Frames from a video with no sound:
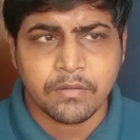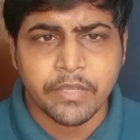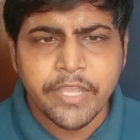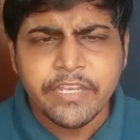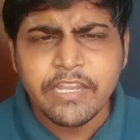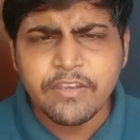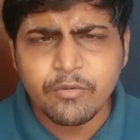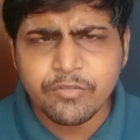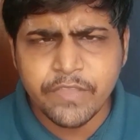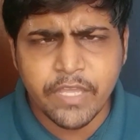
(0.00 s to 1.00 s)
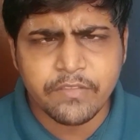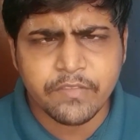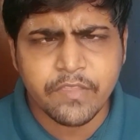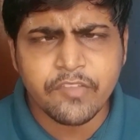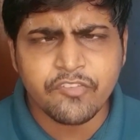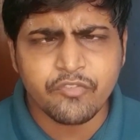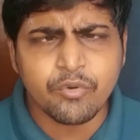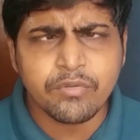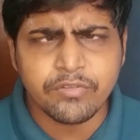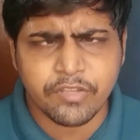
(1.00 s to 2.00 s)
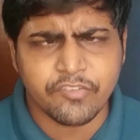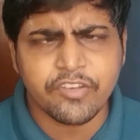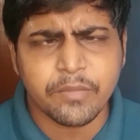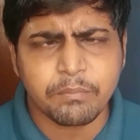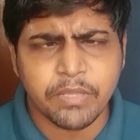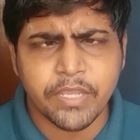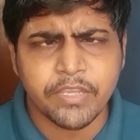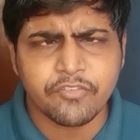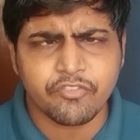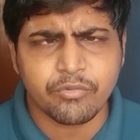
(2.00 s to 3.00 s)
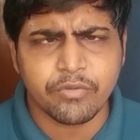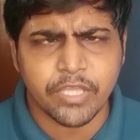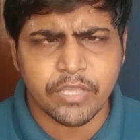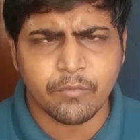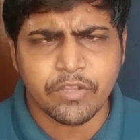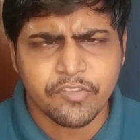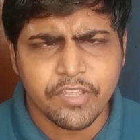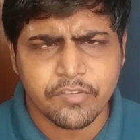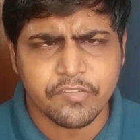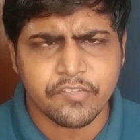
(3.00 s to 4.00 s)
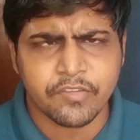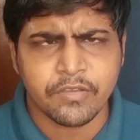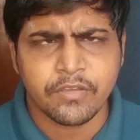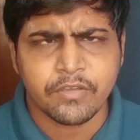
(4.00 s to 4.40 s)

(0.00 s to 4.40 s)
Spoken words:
Kindly note that this rule doesn't apply to equal sets.